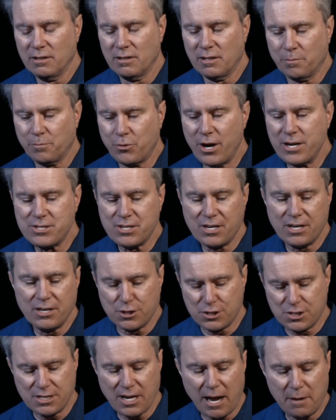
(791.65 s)
the president
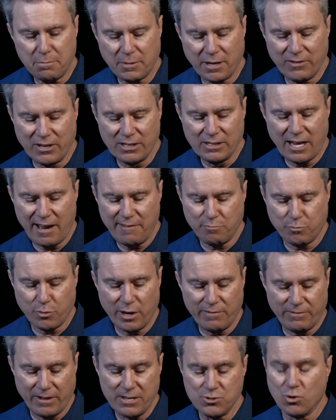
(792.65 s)
to stop giving live
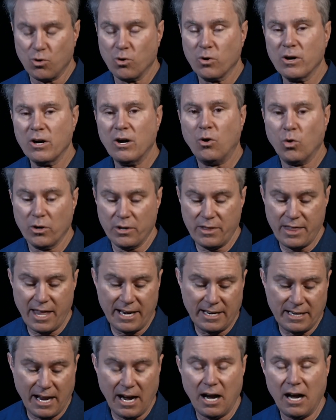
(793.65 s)
briefings or or
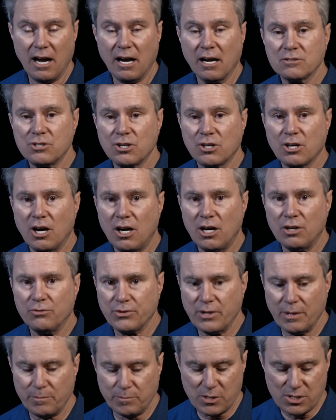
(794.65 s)
then uh, to call
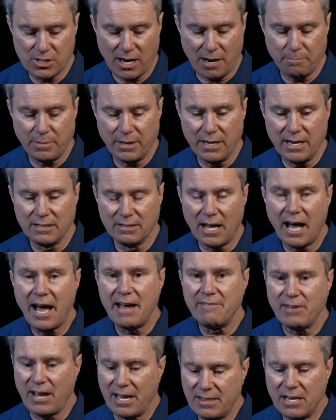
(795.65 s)
for them to stop being
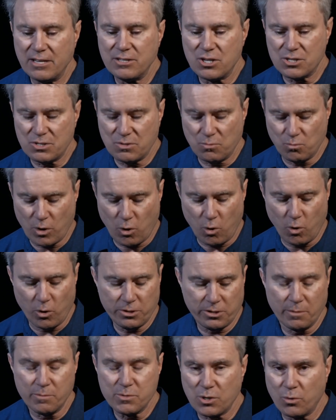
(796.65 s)
live and then just
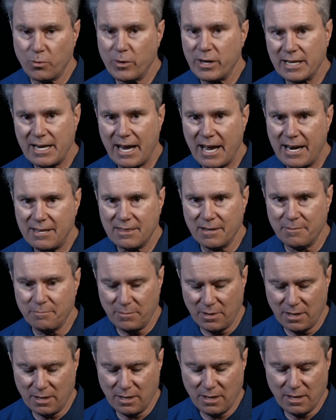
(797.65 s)
record them so we can edit
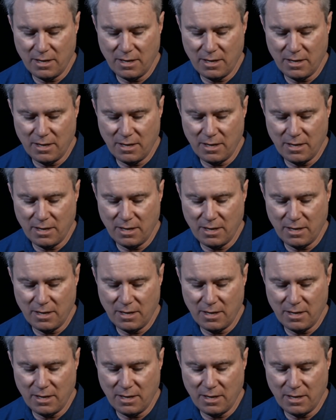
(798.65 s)
them